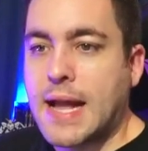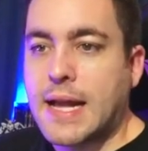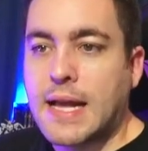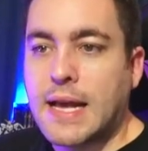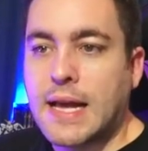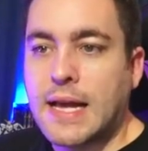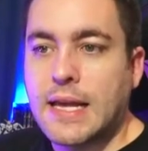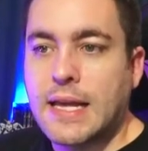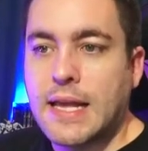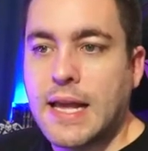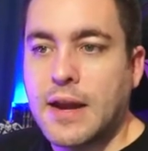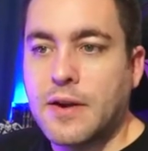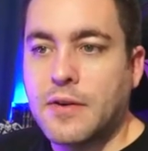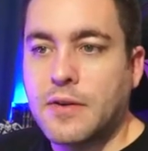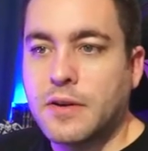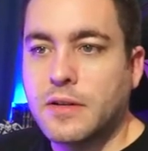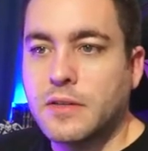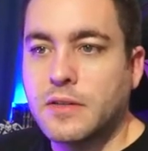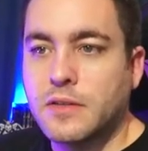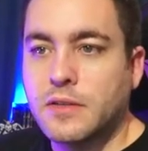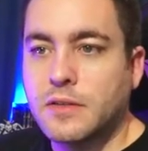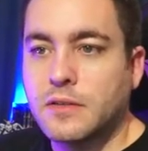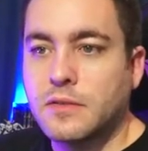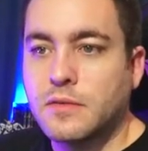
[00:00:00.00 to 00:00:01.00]
guy
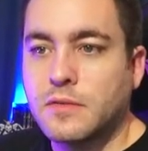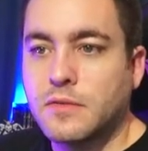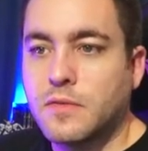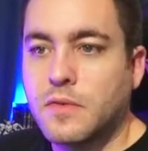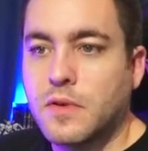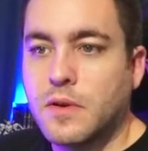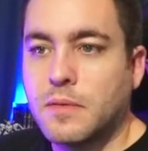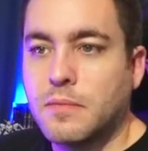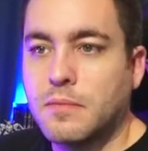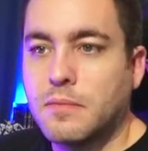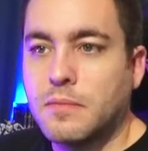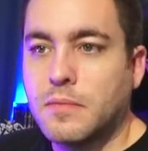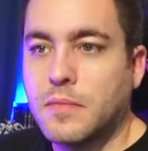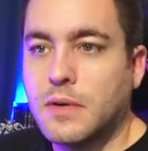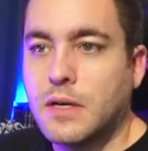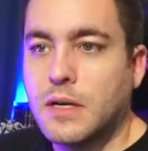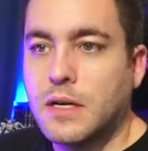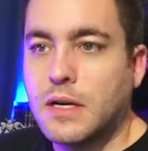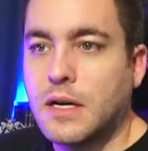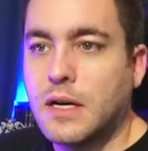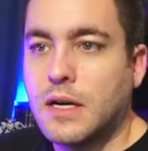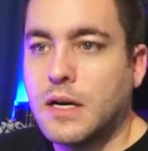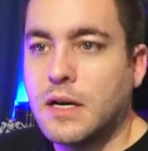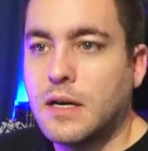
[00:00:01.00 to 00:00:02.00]
character from
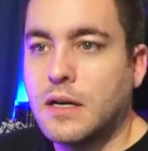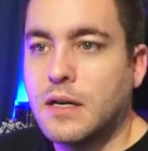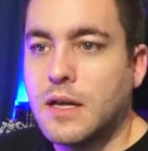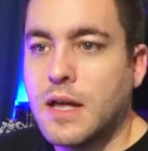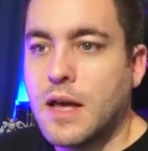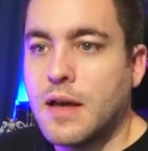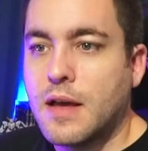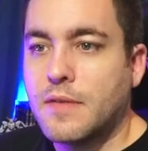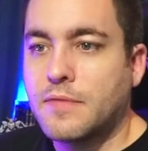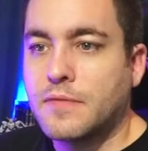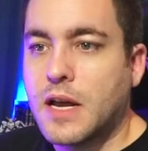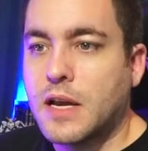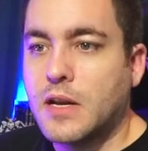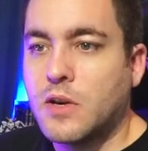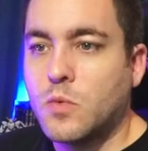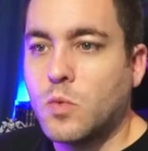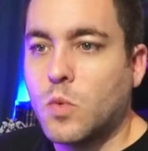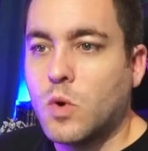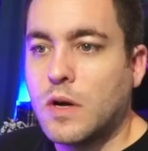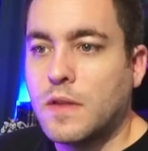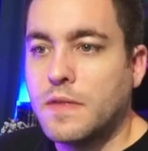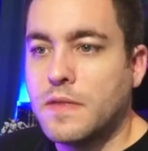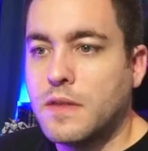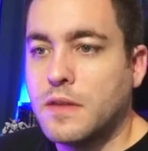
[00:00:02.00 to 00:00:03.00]
uh,
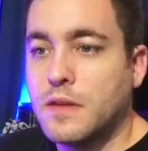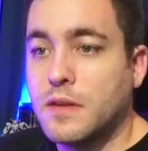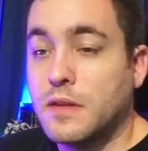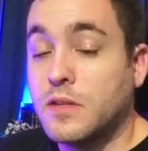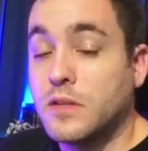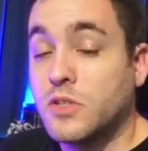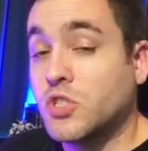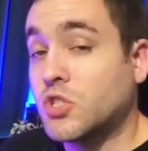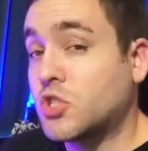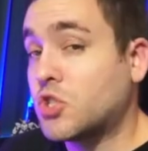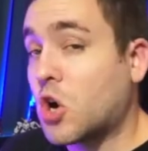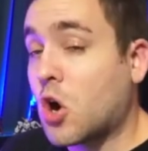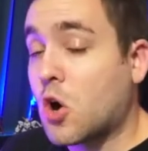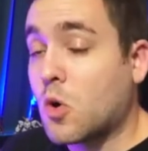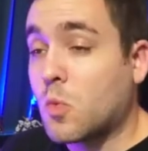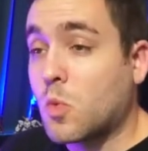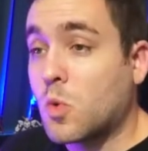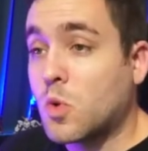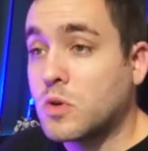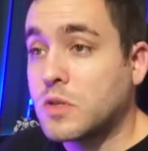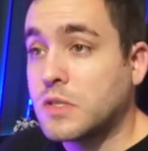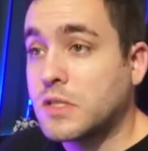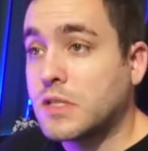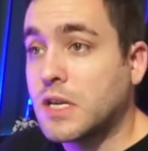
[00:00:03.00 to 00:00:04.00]
F91, the Star
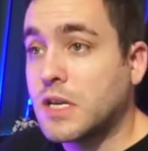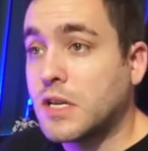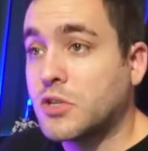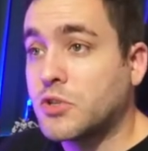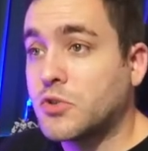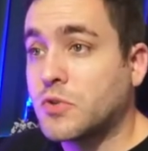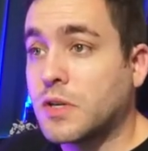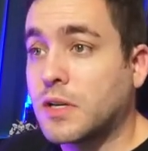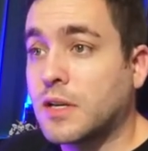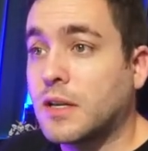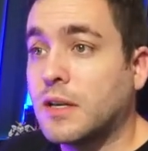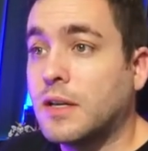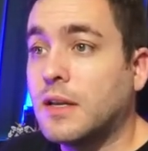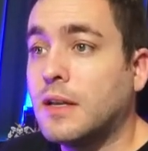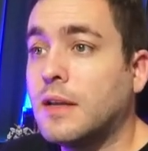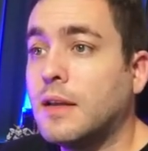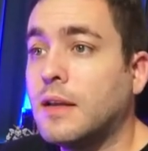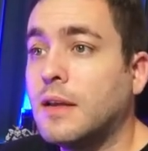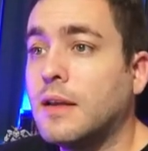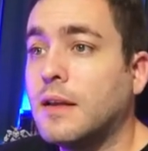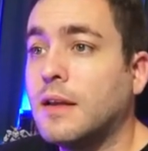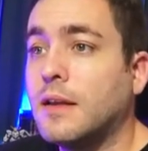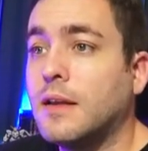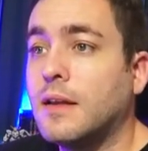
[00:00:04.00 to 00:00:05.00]
Wars centric
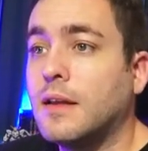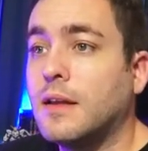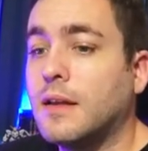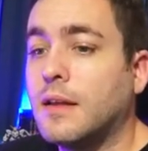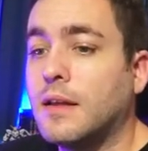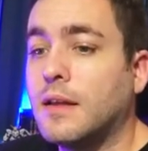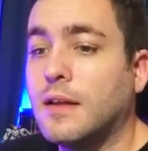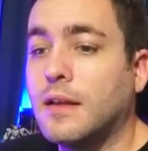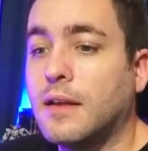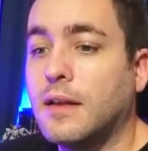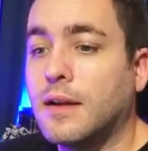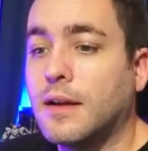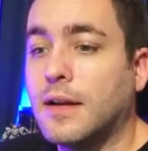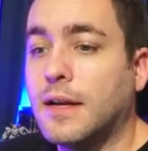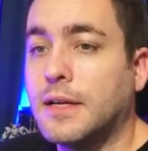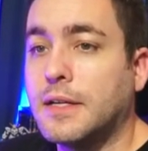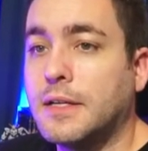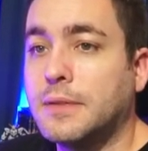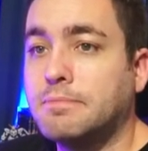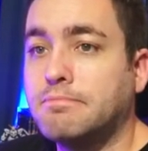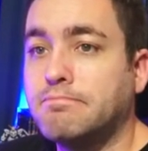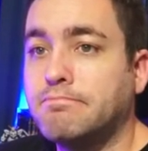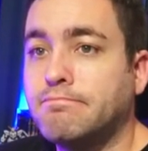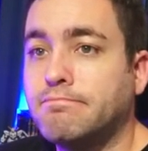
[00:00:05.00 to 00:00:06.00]

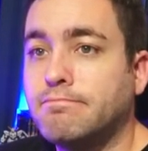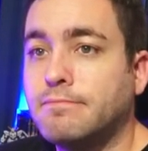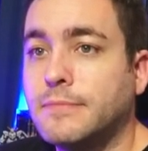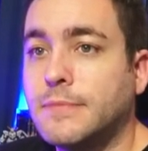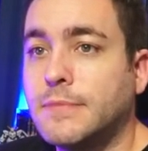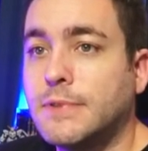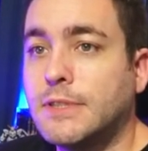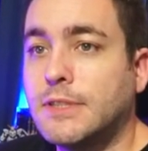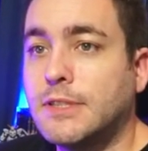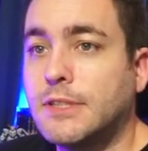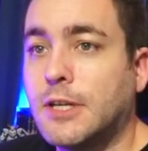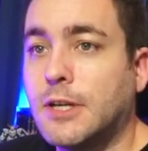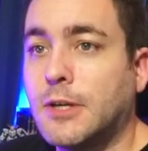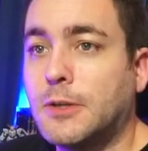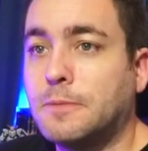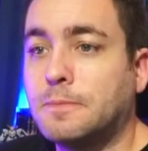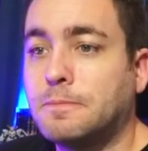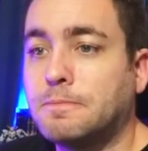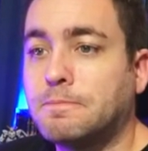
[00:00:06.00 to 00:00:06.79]
Gundam. So,